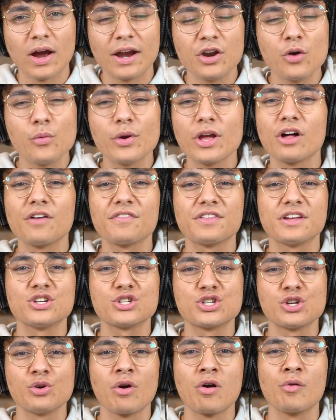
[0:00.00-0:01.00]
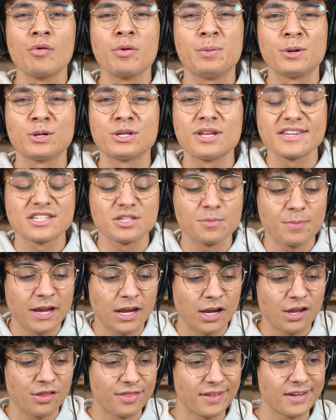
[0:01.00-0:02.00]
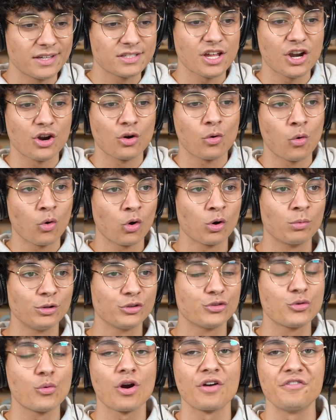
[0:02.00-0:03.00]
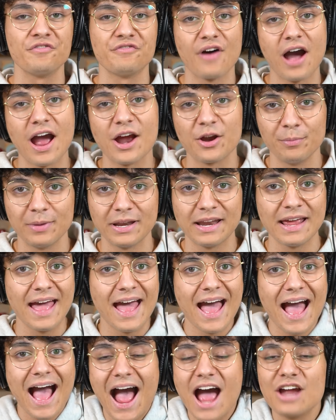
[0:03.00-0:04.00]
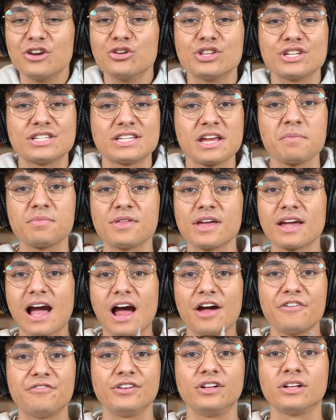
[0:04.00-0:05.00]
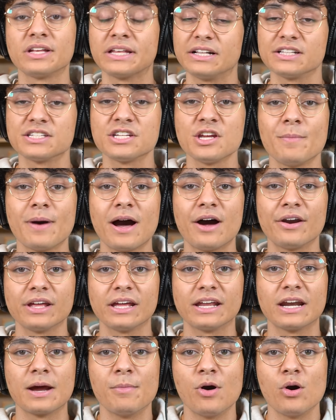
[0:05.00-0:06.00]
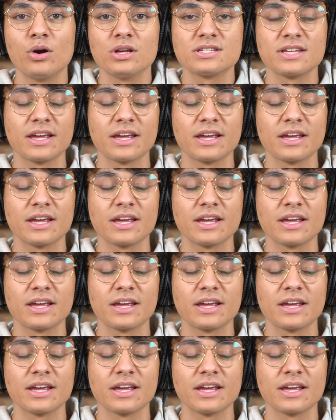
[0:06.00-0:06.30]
I know we all have the issue where we participate in things that are horrible to our environment. I do the same thing, I feel guilty about it, and I'm always